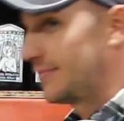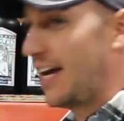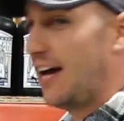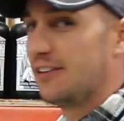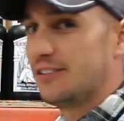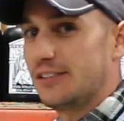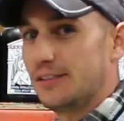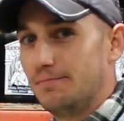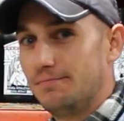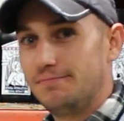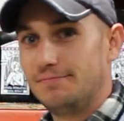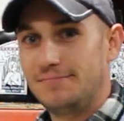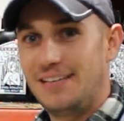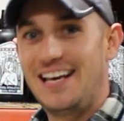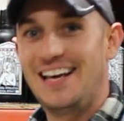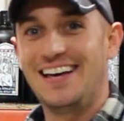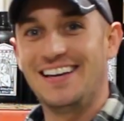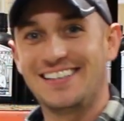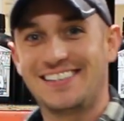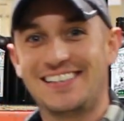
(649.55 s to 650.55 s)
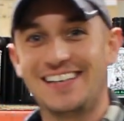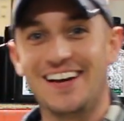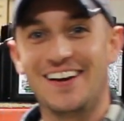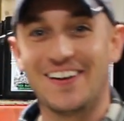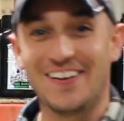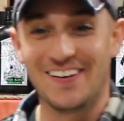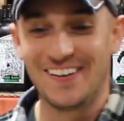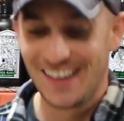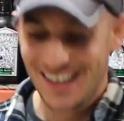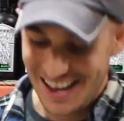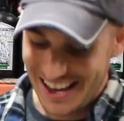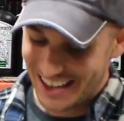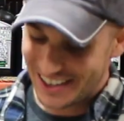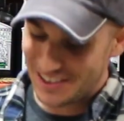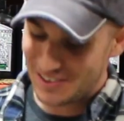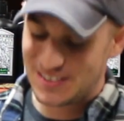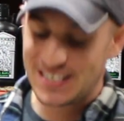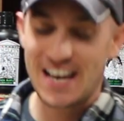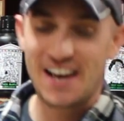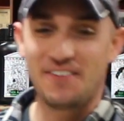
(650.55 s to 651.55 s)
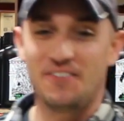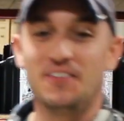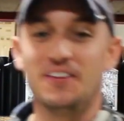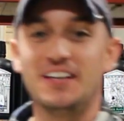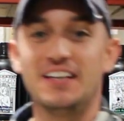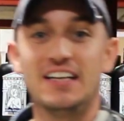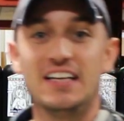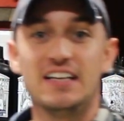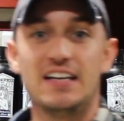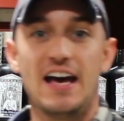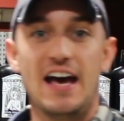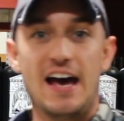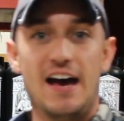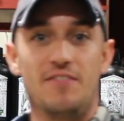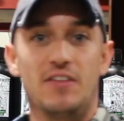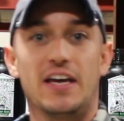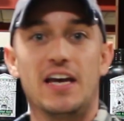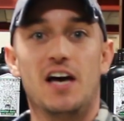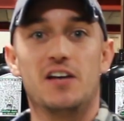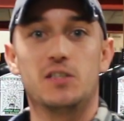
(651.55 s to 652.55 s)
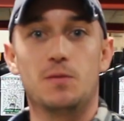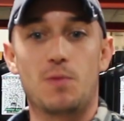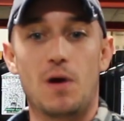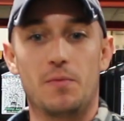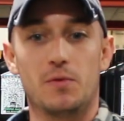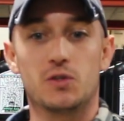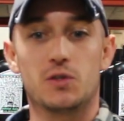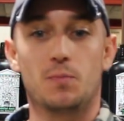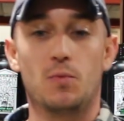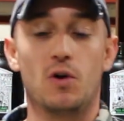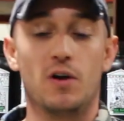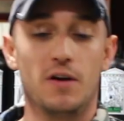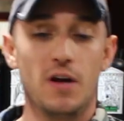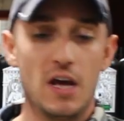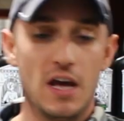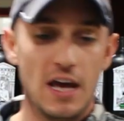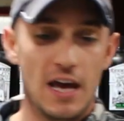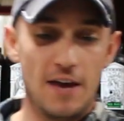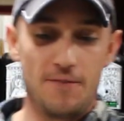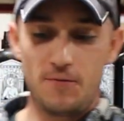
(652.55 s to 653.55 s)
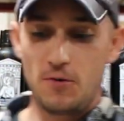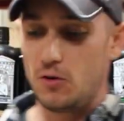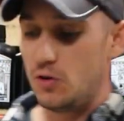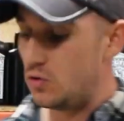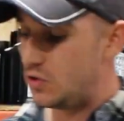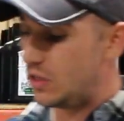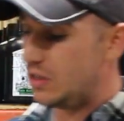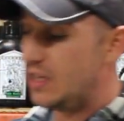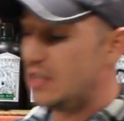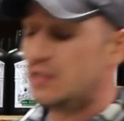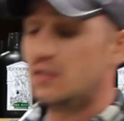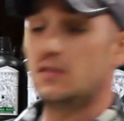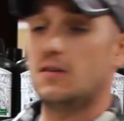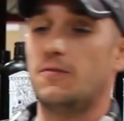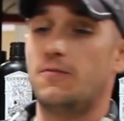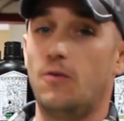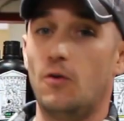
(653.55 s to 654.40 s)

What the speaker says: Calcium. So you definitely need to have the calcium properly supported. If you're using this in a